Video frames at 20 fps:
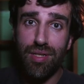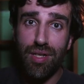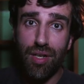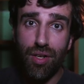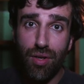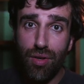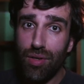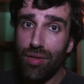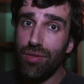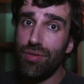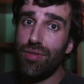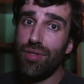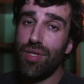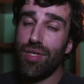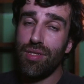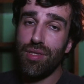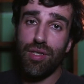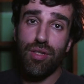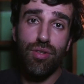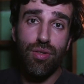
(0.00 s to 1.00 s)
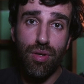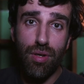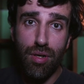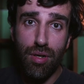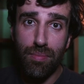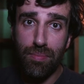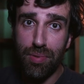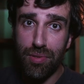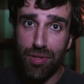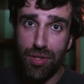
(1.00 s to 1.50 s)
the contrast in your
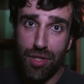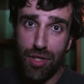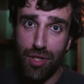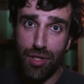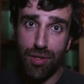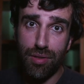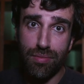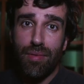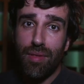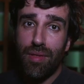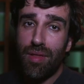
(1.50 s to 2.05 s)
composition.